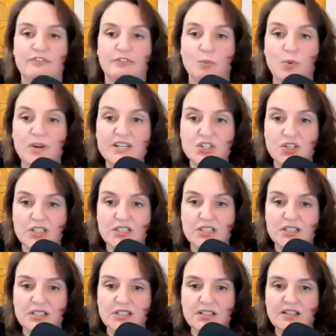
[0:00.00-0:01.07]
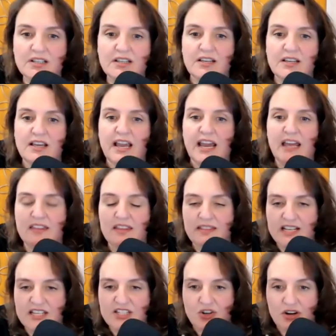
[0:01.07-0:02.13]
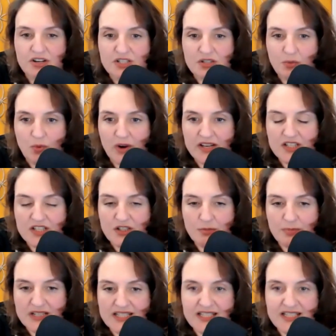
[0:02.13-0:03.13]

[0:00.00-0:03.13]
from winter, and then they start to want to be